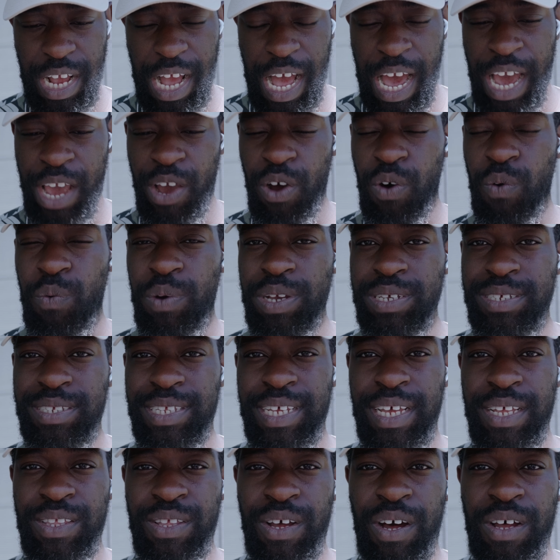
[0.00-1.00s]
I always
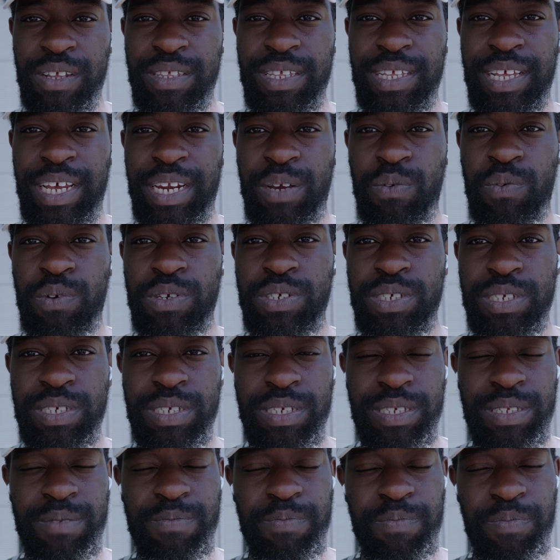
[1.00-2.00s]
thought that it
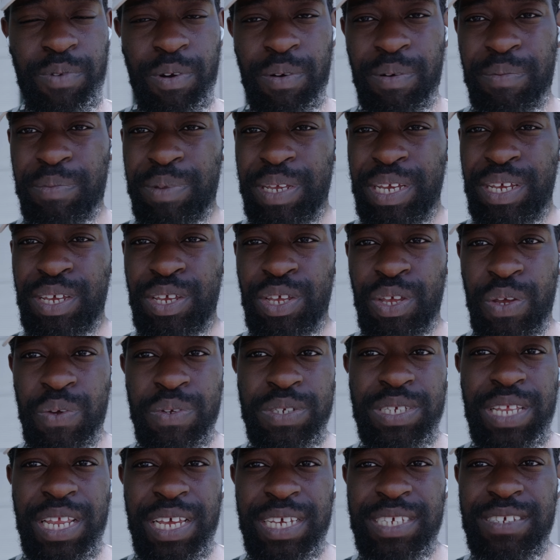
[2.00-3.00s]
was probably
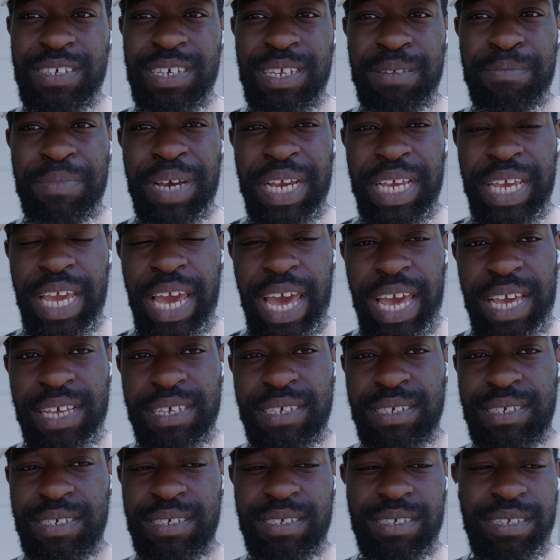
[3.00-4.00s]
useless in my
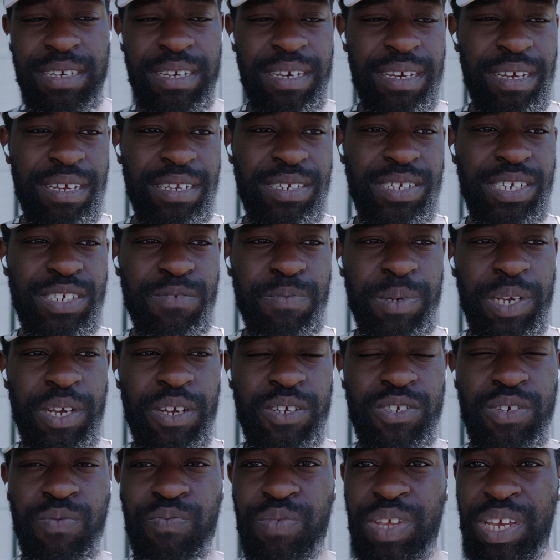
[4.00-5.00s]
case, just
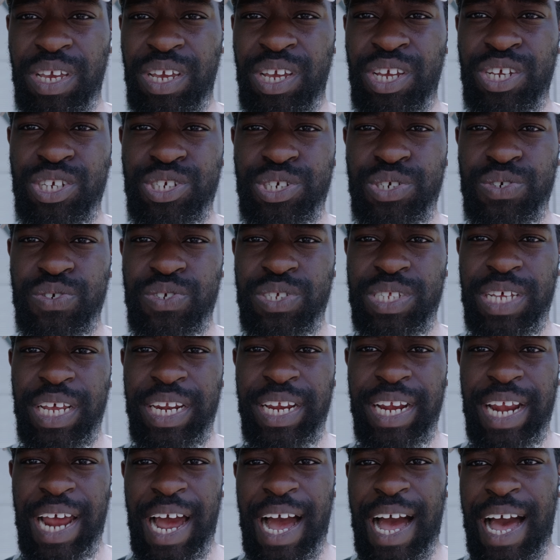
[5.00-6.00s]
because of the issues that
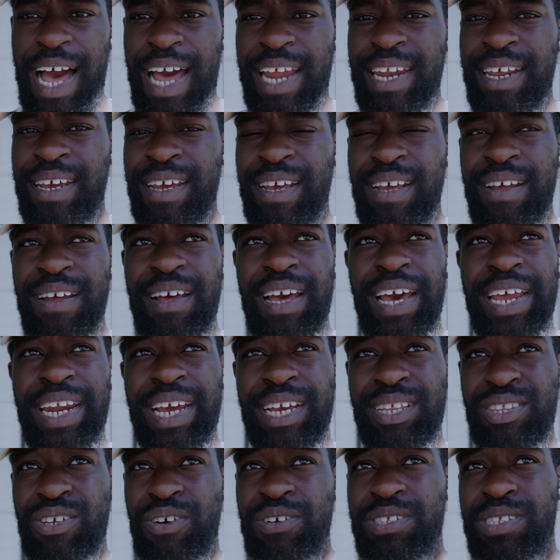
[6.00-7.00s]
it had. And
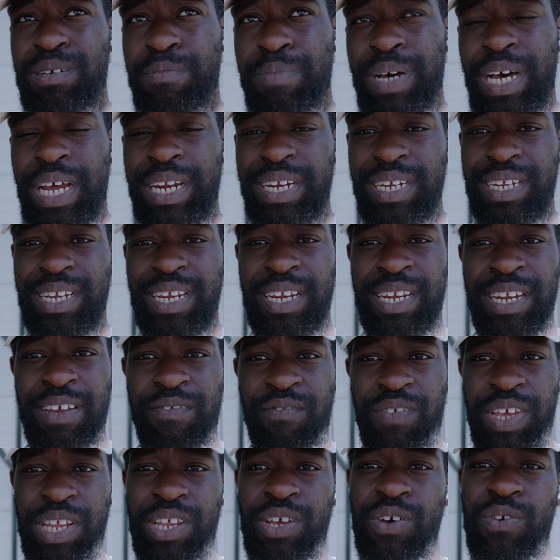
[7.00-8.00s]
I talked about it in a
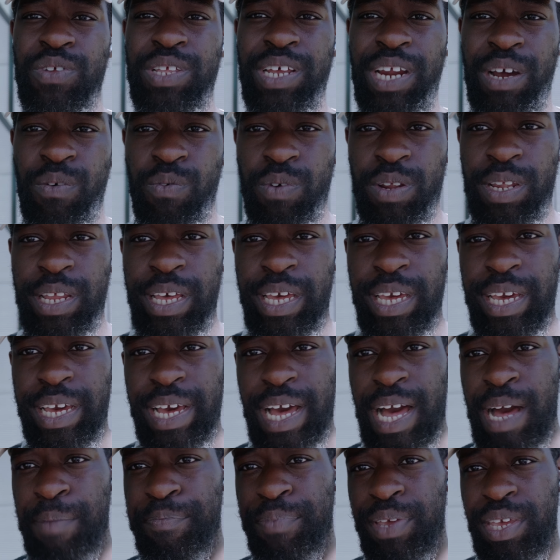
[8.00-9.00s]
video that I will link
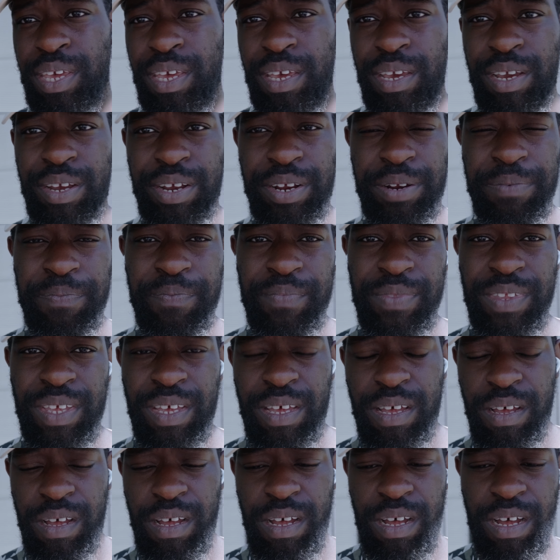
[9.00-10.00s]
up here.
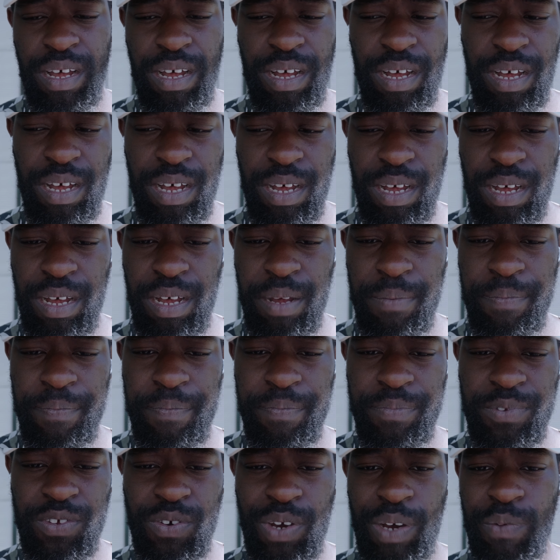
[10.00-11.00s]

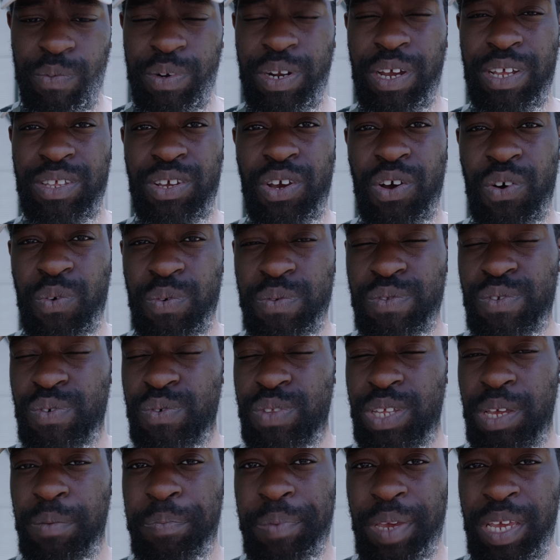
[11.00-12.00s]
So I will not go
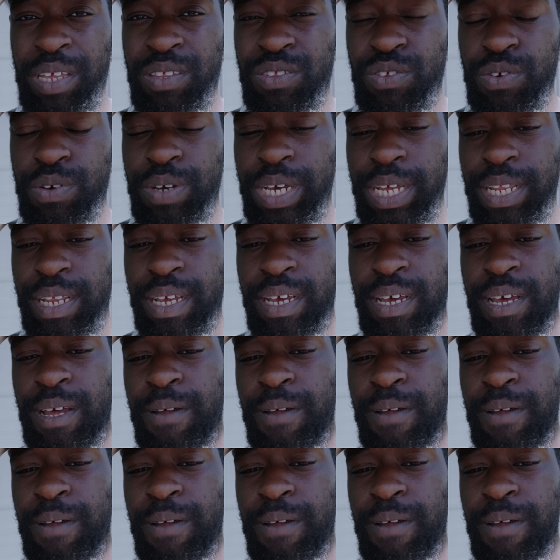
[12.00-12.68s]
too deep into it.